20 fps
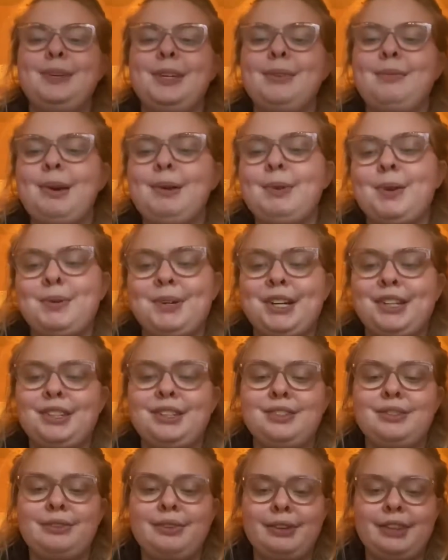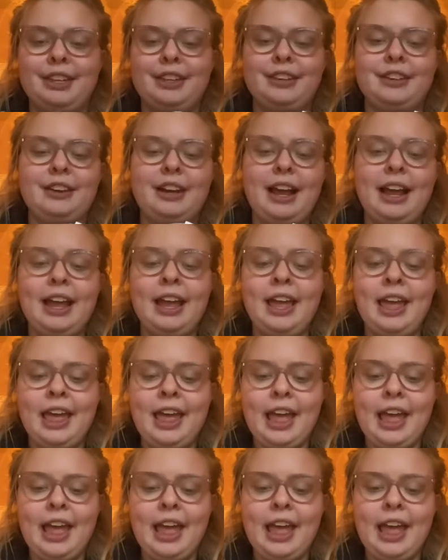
and my mom were at the store the other day